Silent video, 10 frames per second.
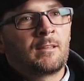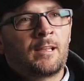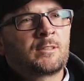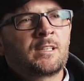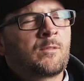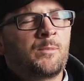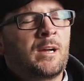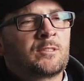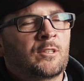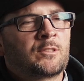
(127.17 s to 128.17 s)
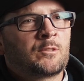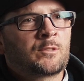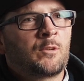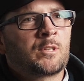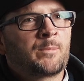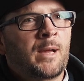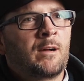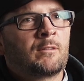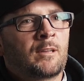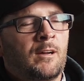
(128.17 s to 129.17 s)
And it was never about church. It was always
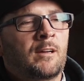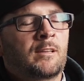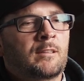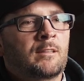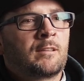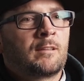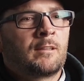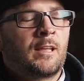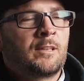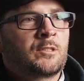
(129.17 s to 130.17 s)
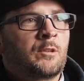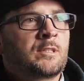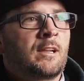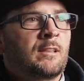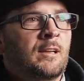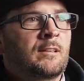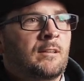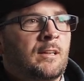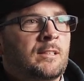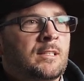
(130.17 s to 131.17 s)
about God. And she always had a light in
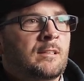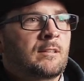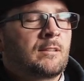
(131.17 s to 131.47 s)
her eyes.